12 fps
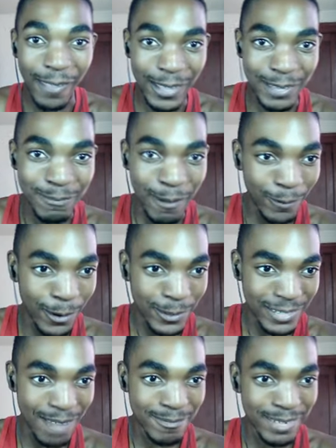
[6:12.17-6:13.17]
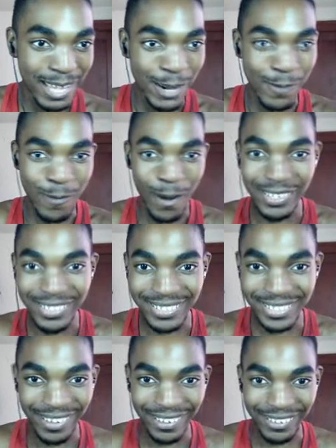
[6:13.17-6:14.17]
and this is my first time getting one.
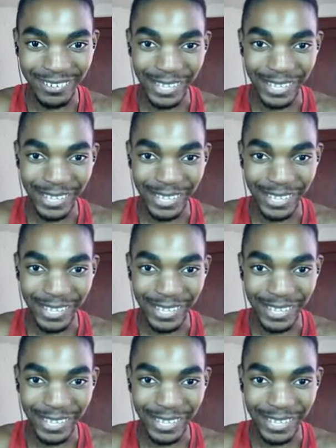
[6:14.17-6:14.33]
So